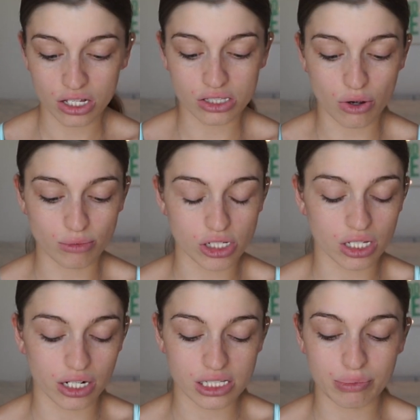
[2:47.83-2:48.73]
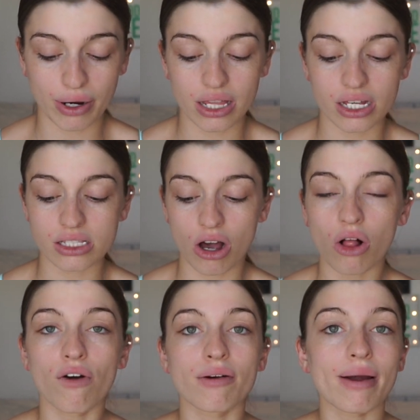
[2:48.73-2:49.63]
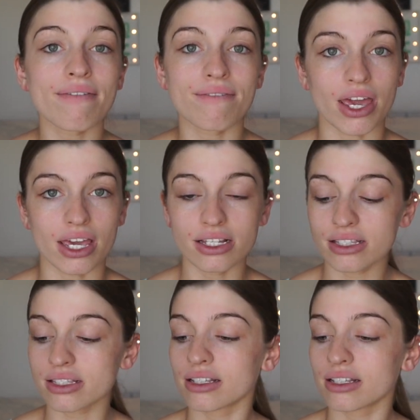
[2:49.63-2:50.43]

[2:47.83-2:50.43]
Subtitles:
So I'm just gonna spray this all over my face.